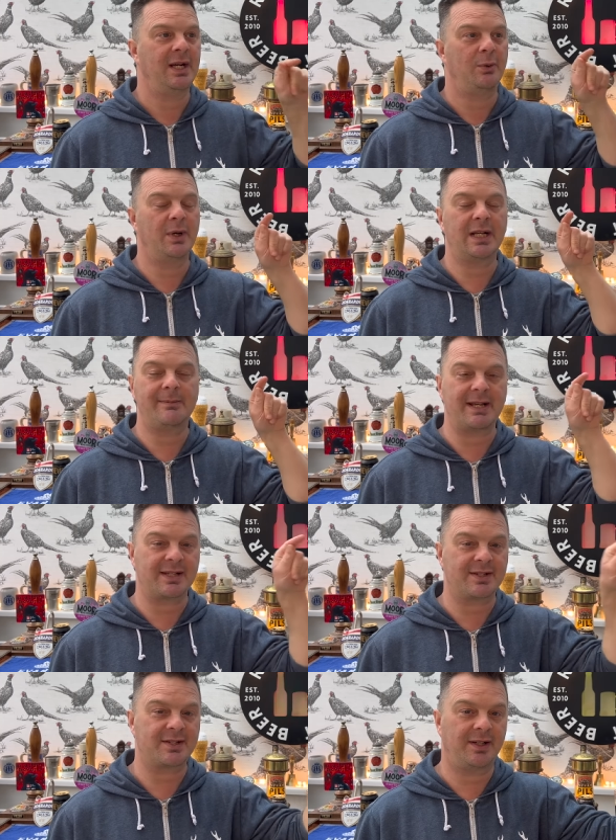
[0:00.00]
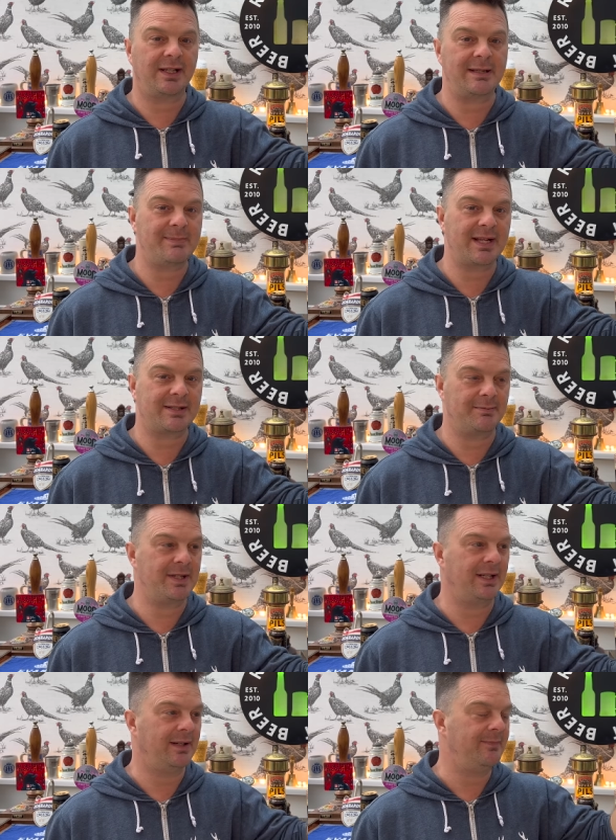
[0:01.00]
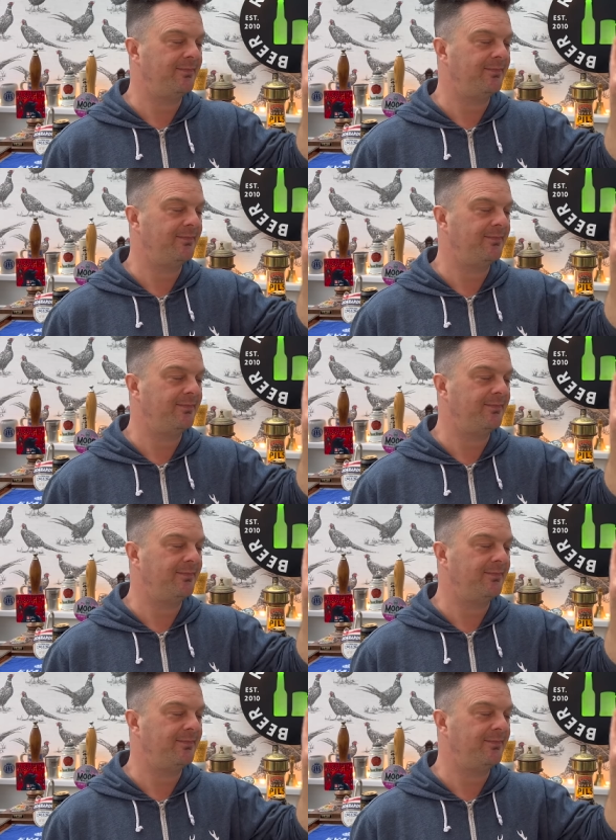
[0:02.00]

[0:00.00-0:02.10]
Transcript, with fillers: We're going to make a slightly better beer